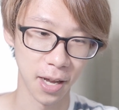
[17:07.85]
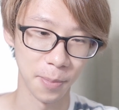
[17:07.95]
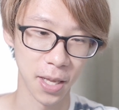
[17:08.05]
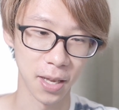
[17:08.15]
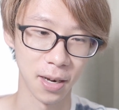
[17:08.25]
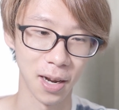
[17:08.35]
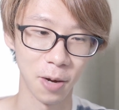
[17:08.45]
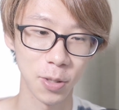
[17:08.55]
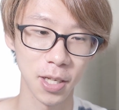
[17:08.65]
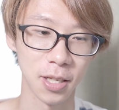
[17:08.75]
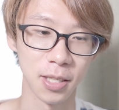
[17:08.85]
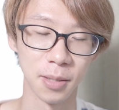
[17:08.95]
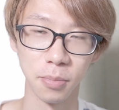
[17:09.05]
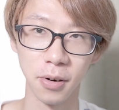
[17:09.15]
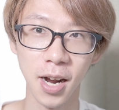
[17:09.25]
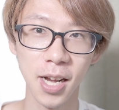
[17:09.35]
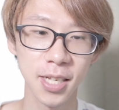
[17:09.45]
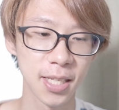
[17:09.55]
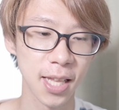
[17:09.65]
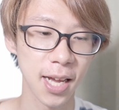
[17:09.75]
I mean, I was like
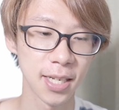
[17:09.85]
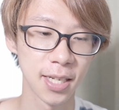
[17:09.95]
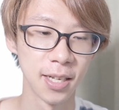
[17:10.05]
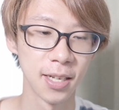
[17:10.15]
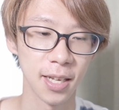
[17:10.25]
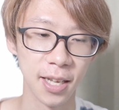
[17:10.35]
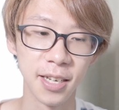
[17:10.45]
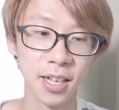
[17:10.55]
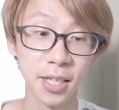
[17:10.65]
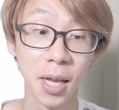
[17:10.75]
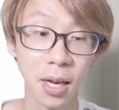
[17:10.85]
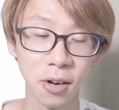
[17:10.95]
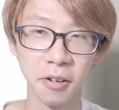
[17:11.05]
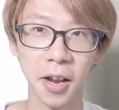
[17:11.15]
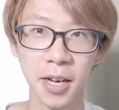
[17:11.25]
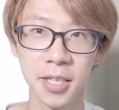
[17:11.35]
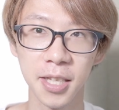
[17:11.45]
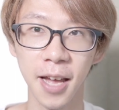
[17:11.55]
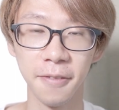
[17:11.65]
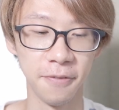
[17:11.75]
surprised that it does create
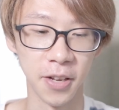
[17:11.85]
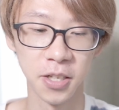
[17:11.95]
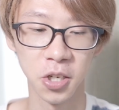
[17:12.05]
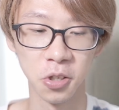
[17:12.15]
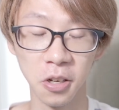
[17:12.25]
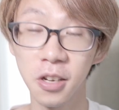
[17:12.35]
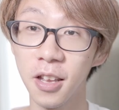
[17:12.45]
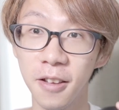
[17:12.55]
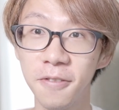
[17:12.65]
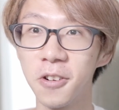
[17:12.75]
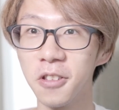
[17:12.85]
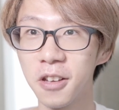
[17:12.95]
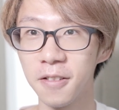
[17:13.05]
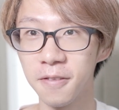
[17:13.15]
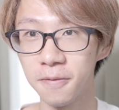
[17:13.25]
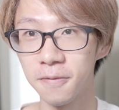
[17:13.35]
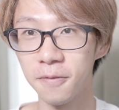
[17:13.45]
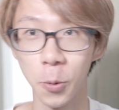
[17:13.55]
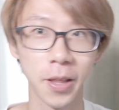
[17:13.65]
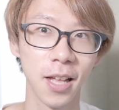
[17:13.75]
that vintage look if you're looking
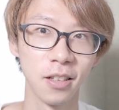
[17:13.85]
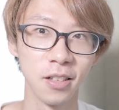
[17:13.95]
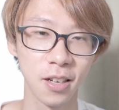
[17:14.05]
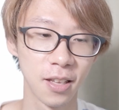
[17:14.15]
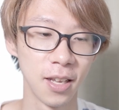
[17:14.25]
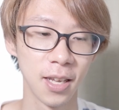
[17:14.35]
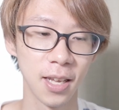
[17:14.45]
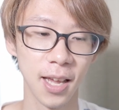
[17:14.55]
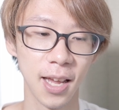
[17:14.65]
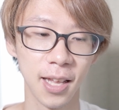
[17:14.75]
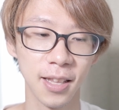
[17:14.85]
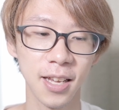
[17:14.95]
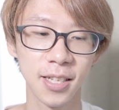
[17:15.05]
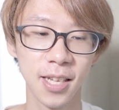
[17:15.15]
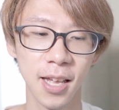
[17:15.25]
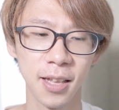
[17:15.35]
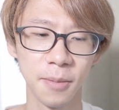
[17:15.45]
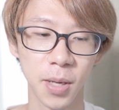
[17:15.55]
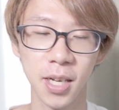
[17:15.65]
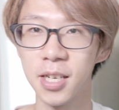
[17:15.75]
for that look. And like I
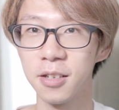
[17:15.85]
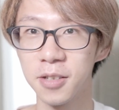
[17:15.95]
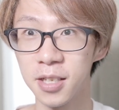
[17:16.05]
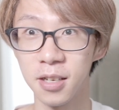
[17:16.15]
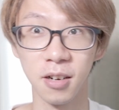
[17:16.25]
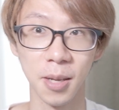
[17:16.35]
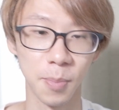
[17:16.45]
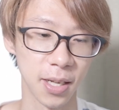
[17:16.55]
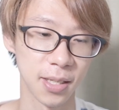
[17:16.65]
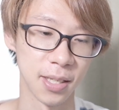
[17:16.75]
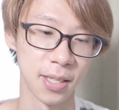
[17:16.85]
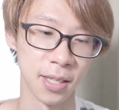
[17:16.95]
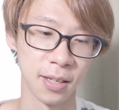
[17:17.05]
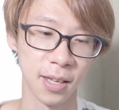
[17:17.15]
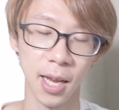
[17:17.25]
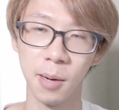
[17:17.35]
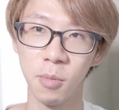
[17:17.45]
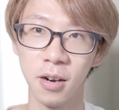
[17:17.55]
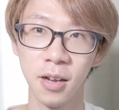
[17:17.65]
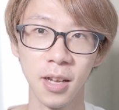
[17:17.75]
said, because I use this on an APS-C
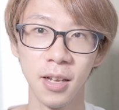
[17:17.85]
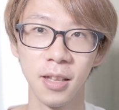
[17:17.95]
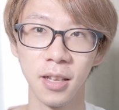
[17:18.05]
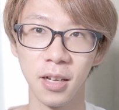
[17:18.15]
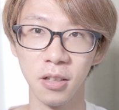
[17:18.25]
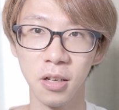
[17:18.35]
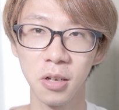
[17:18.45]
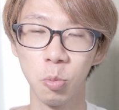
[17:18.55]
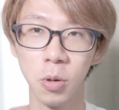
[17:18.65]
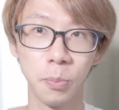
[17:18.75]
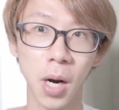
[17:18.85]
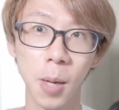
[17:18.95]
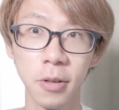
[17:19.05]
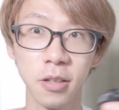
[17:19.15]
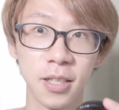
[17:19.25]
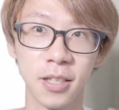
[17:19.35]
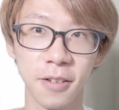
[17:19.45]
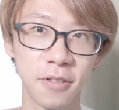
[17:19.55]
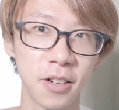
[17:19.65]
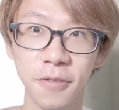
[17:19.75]
camera, the look will probably
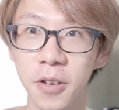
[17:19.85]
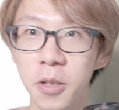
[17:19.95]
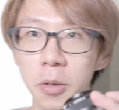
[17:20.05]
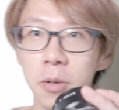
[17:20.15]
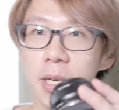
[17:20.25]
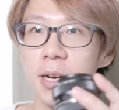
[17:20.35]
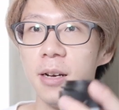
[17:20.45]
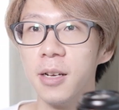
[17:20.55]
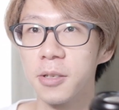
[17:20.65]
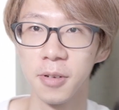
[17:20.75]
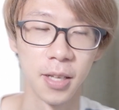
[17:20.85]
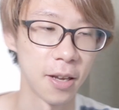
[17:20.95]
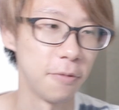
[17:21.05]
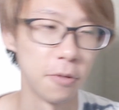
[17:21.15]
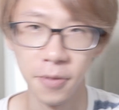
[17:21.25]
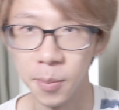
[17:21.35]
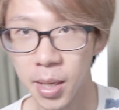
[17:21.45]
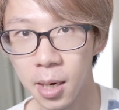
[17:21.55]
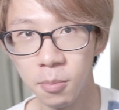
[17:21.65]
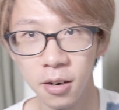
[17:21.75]
differ if you use sort of like a full frame
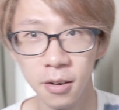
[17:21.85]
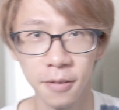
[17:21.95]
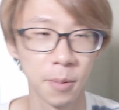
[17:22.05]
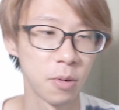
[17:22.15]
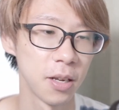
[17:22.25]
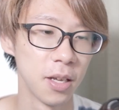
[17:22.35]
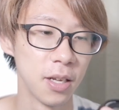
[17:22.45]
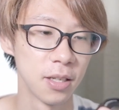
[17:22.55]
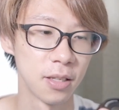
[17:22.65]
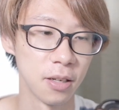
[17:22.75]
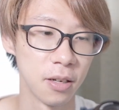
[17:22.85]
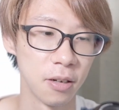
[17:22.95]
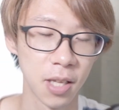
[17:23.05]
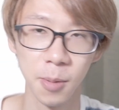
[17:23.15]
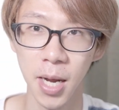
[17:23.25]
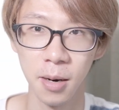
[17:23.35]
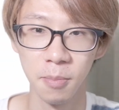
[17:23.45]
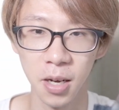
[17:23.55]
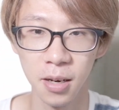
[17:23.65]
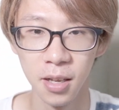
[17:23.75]
camera, if I'm right. So keep that in
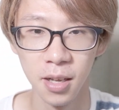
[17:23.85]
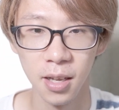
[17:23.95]
mind.